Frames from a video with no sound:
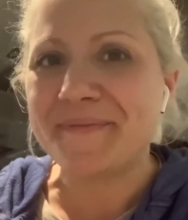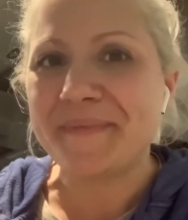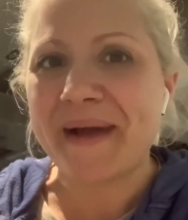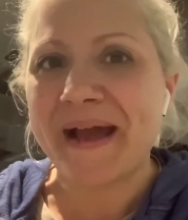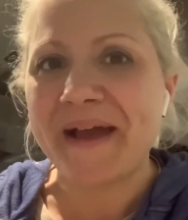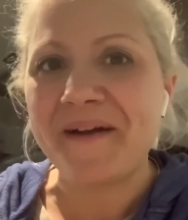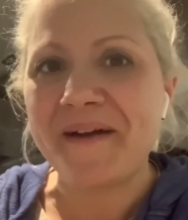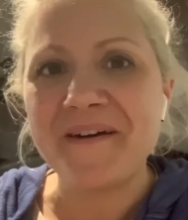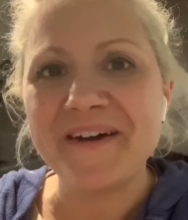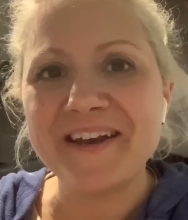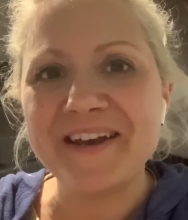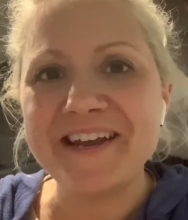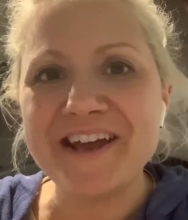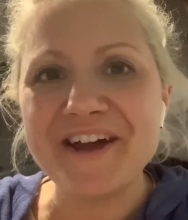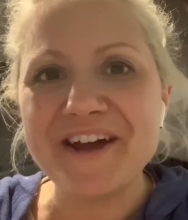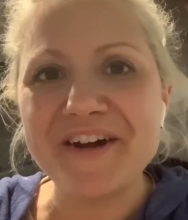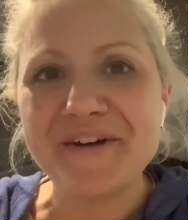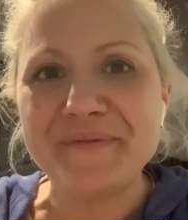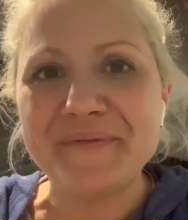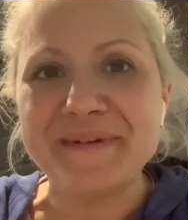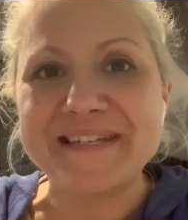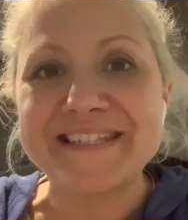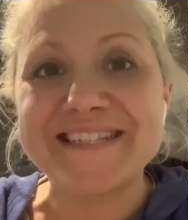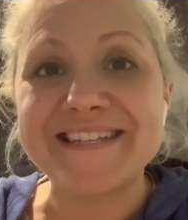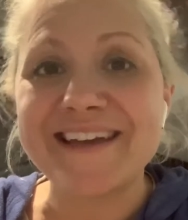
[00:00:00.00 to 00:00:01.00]
My audio
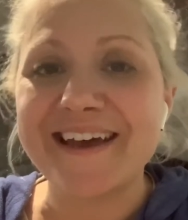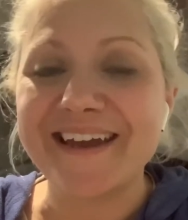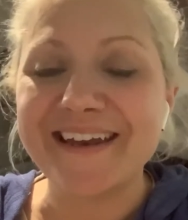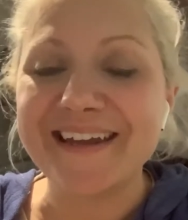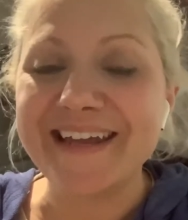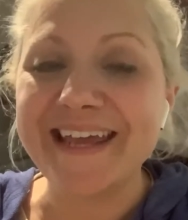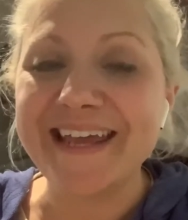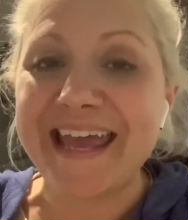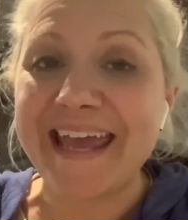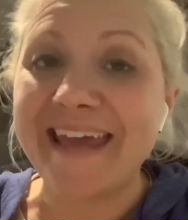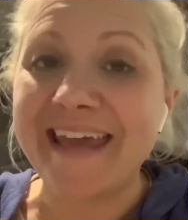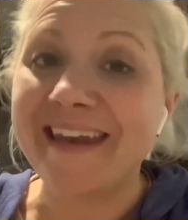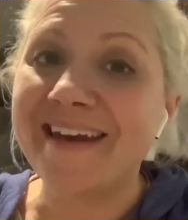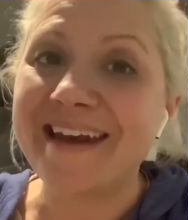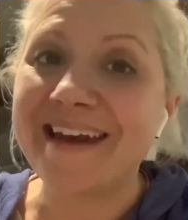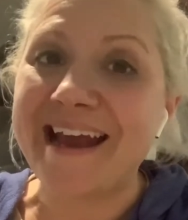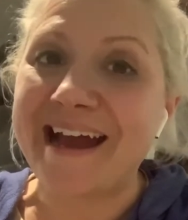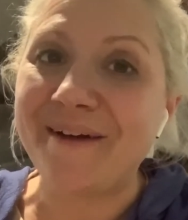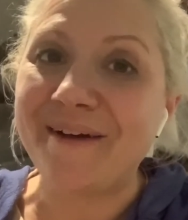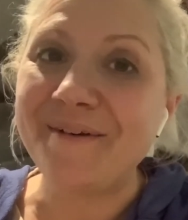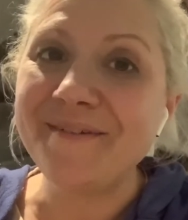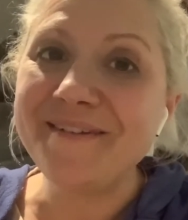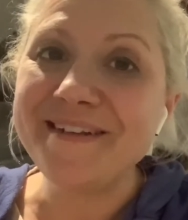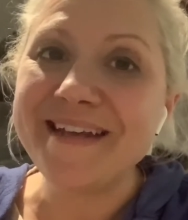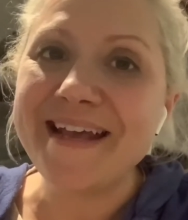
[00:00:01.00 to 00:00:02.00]
was cutting in and
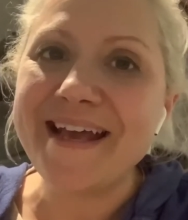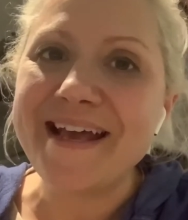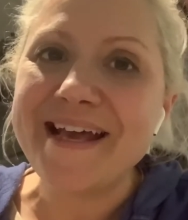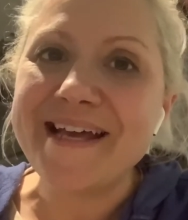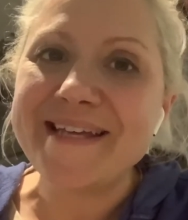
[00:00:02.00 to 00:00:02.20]
out,